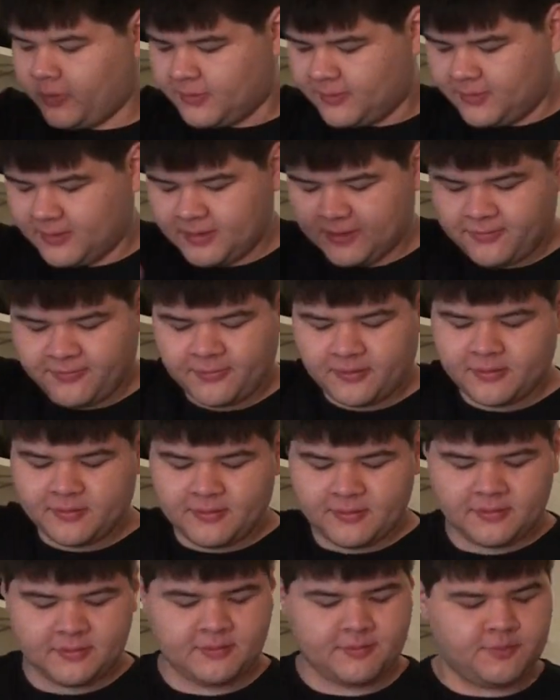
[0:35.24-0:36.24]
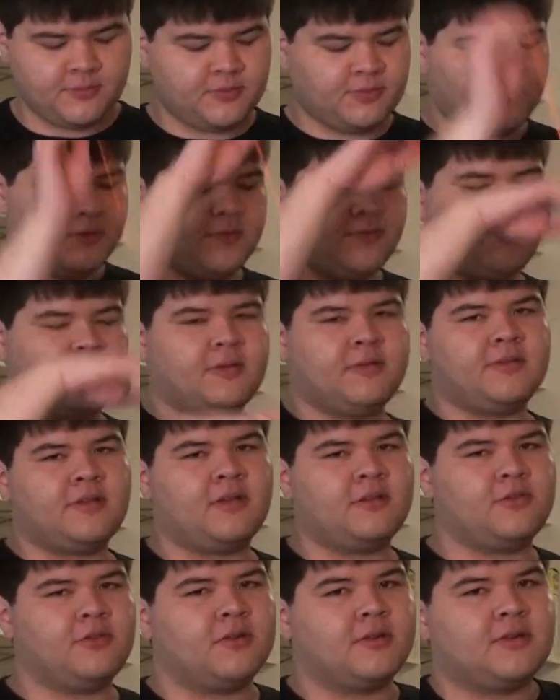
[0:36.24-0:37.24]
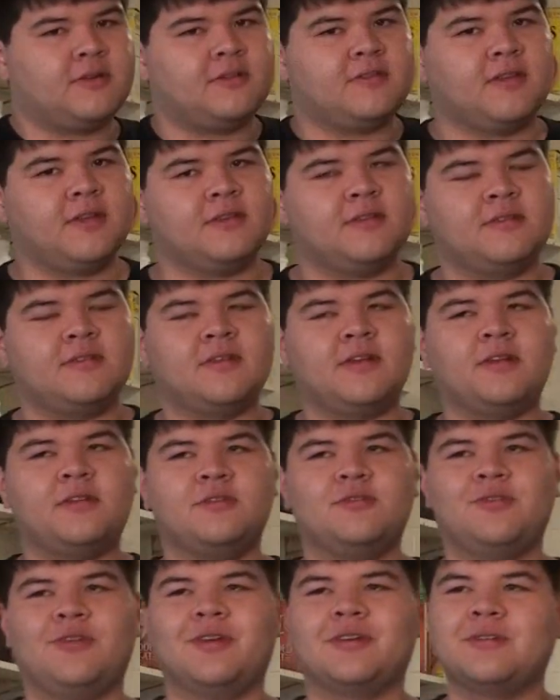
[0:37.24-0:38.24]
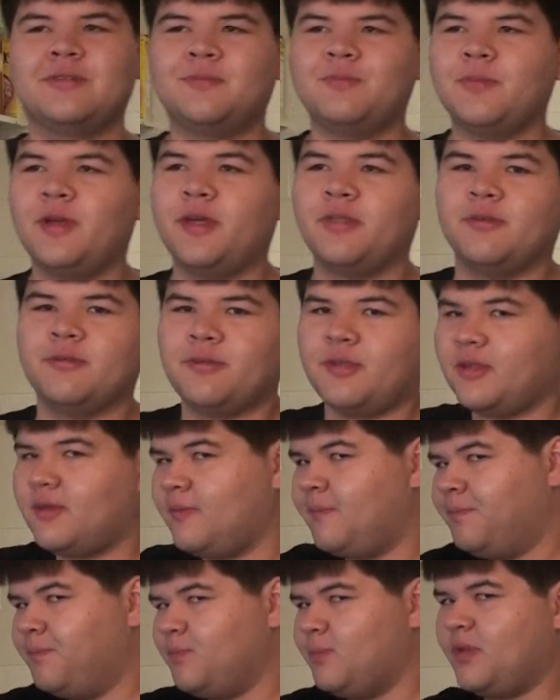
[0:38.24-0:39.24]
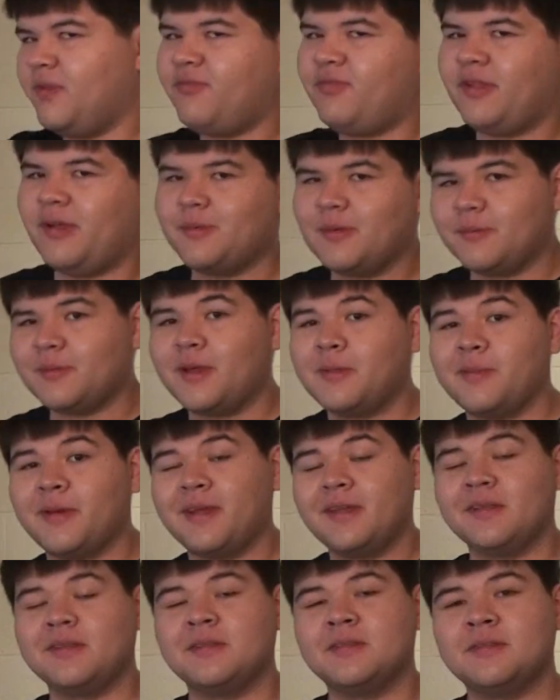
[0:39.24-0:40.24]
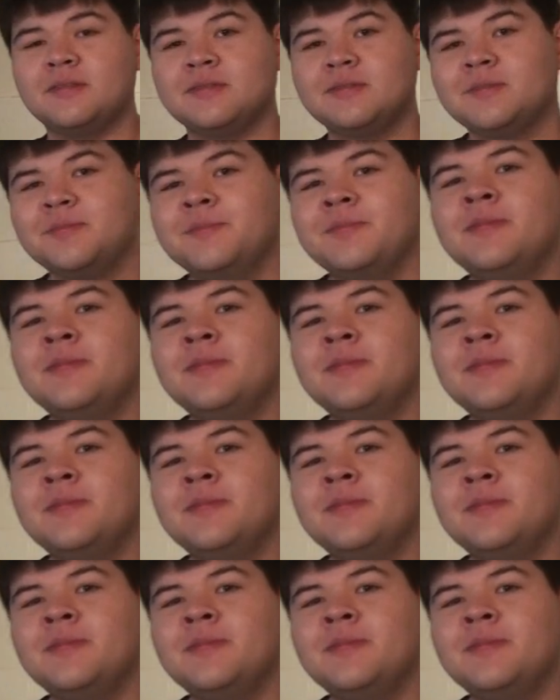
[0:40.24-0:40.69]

the difference between a front style trick and a side style trick, other than me flubbing my binds?